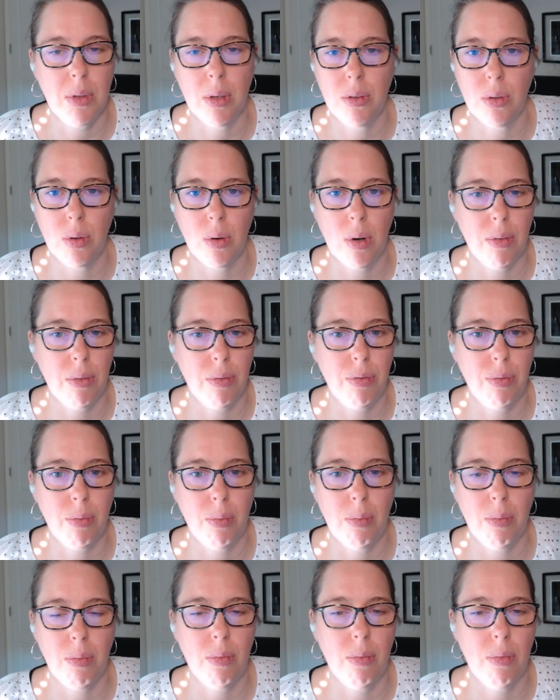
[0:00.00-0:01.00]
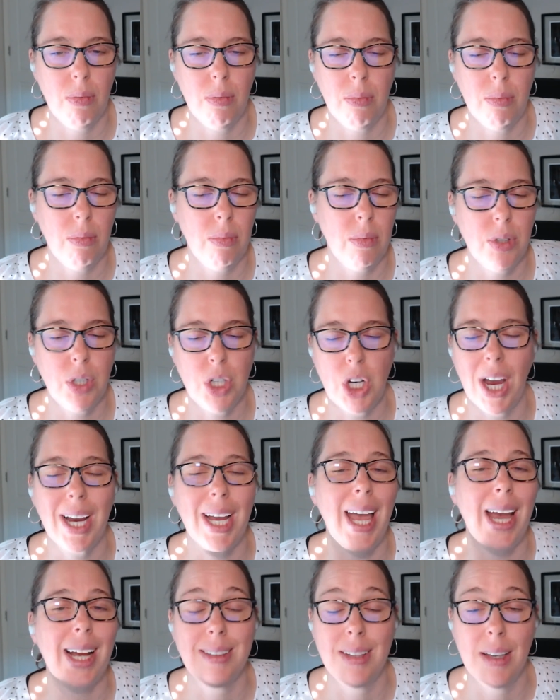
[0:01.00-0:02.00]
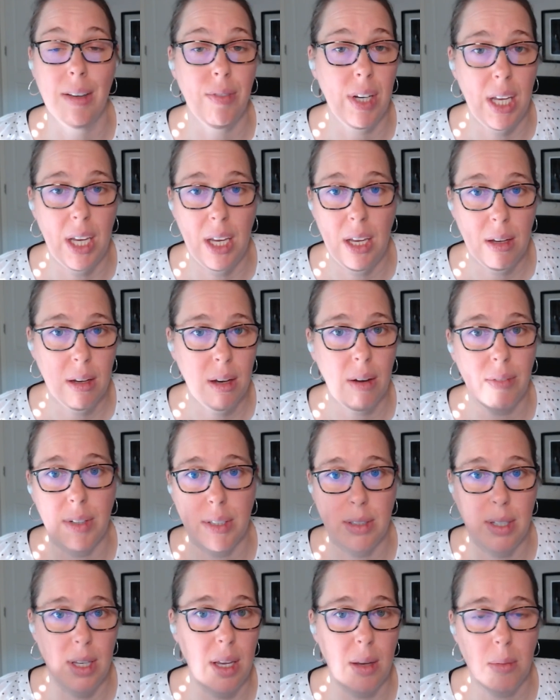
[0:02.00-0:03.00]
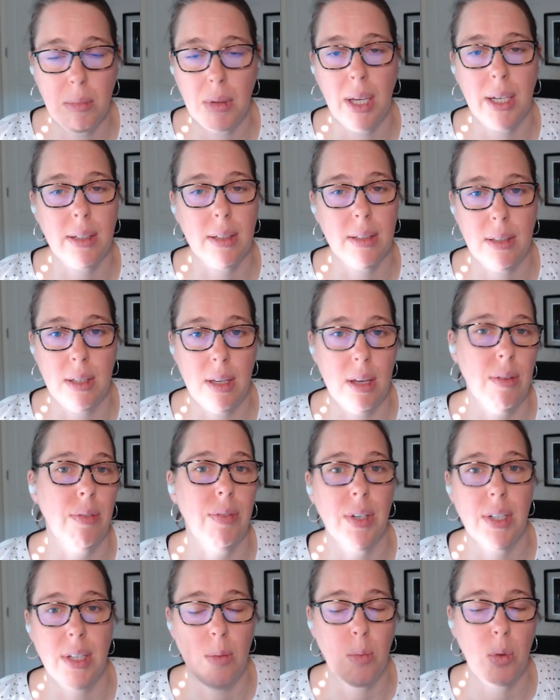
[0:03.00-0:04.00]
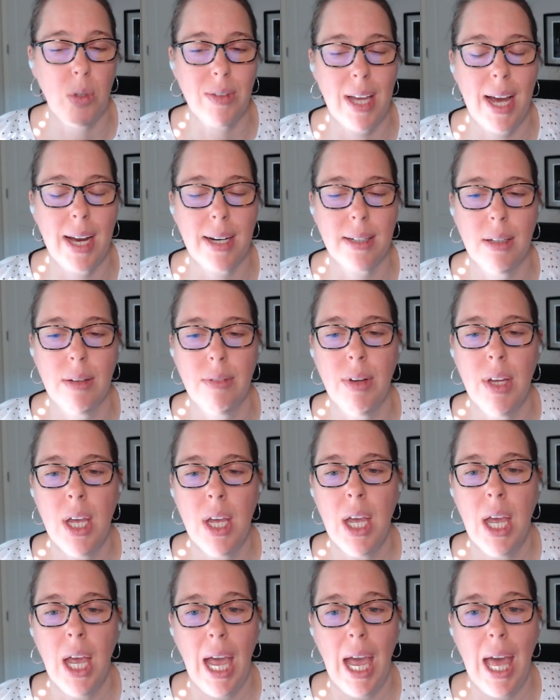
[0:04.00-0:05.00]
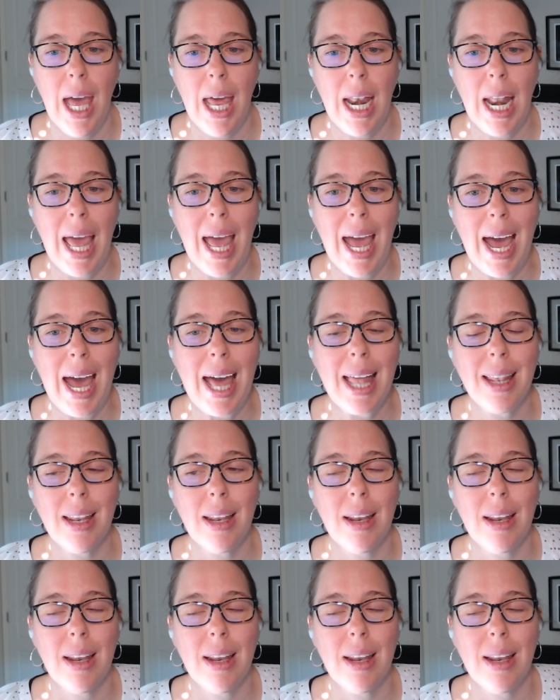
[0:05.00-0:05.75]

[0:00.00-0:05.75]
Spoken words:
to sort of check activity of a team, like to see if a team was active. And at